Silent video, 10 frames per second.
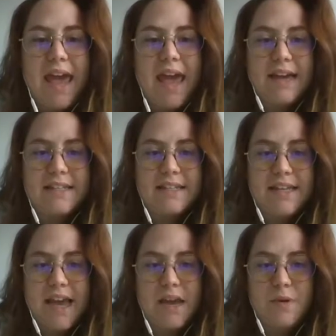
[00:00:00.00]

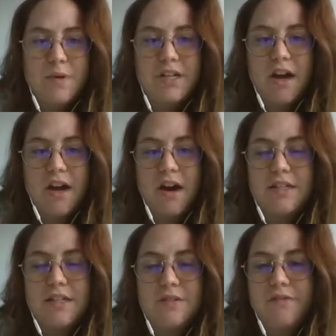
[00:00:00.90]
RCA, which are
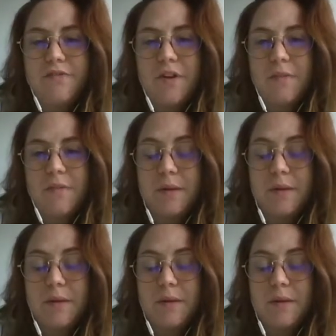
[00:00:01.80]
derived from
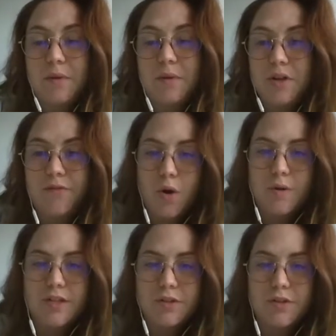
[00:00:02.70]
demolition of all
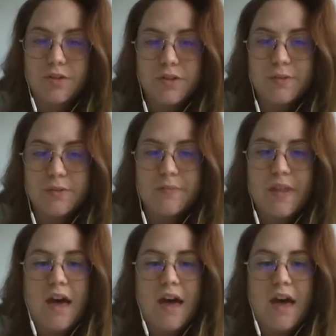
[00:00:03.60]
concrete structures,